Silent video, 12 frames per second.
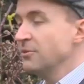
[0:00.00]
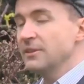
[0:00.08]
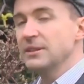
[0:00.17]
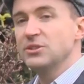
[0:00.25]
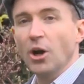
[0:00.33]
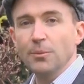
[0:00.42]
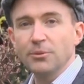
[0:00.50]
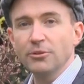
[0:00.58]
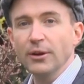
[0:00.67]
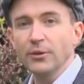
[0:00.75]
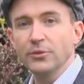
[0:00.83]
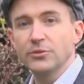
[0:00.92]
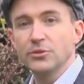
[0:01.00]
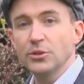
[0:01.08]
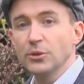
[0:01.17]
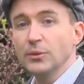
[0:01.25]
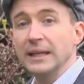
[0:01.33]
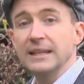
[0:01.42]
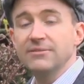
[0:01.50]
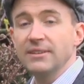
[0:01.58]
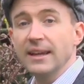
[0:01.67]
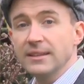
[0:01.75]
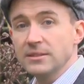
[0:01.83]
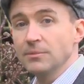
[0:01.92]
of this top growth to
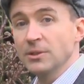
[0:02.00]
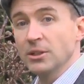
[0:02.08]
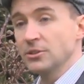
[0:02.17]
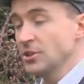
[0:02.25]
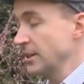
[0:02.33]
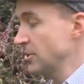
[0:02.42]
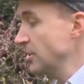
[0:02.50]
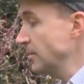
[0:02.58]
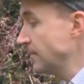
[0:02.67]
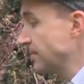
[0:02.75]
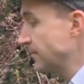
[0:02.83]
alleviate some congestion.